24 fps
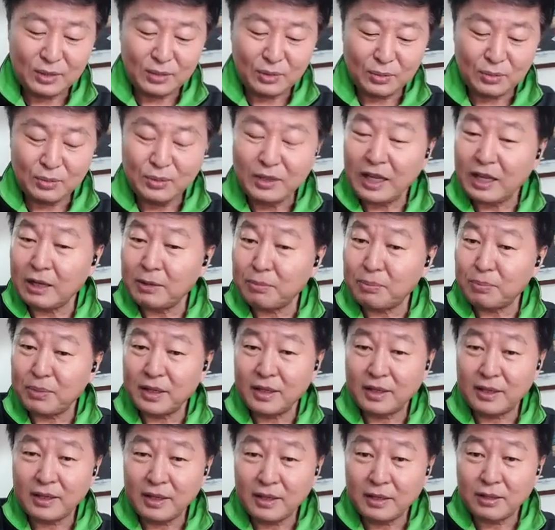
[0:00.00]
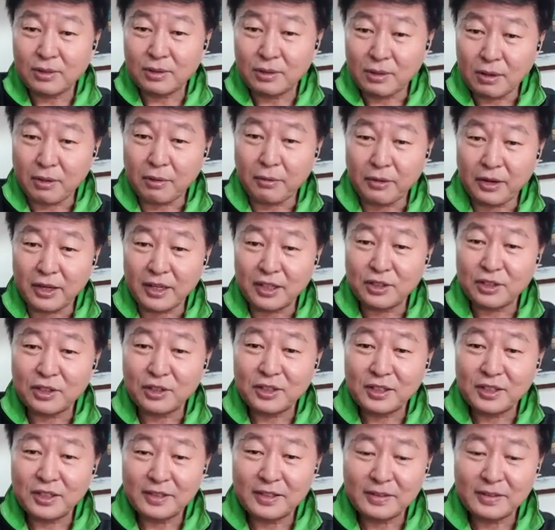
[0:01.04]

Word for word: Do not be discouraged,